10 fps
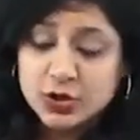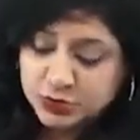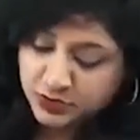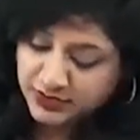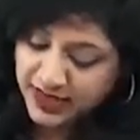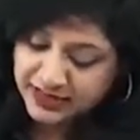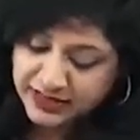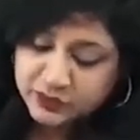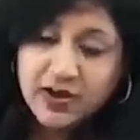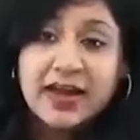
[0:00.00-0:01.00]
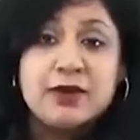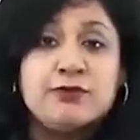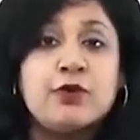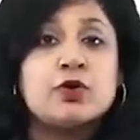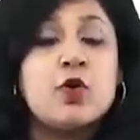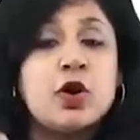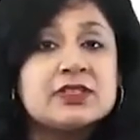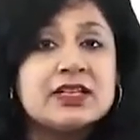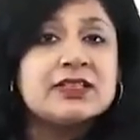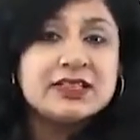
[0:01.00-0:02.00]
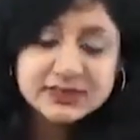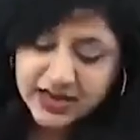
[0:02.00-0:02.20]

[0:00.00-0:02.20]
So, that is why for causing this